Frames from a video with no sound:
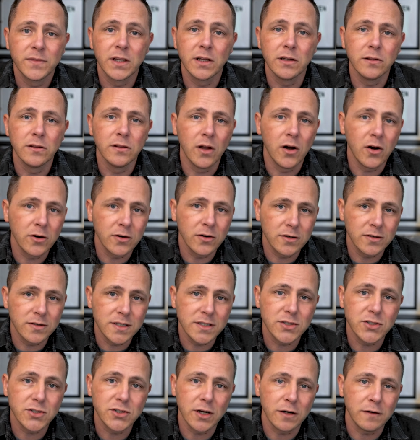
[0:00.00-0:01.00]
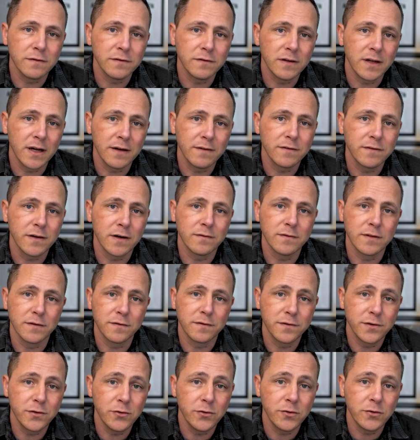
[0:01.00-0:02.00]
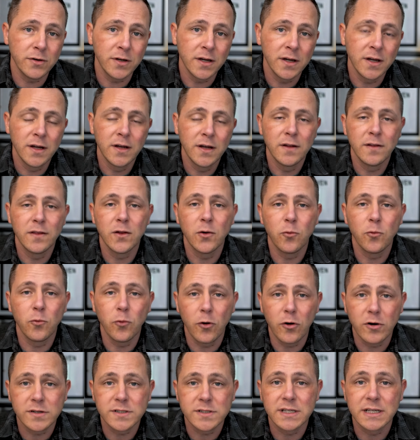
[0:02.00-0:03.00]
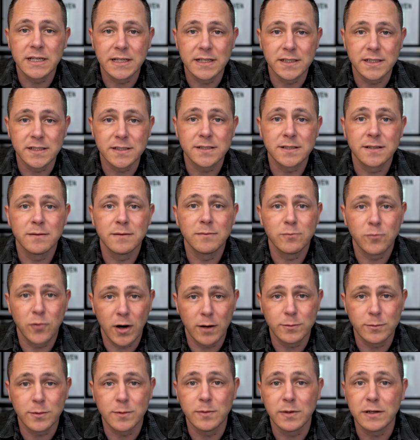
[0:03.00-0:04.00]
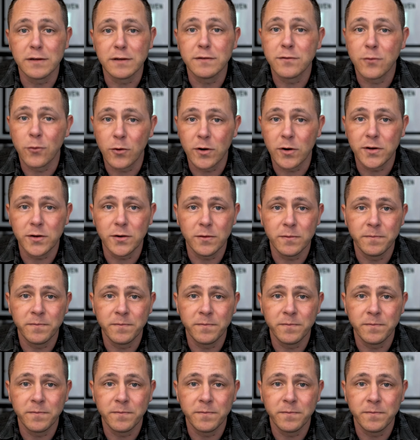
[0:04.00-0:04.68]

longer the shelf life of the food, the worse it is probably for you.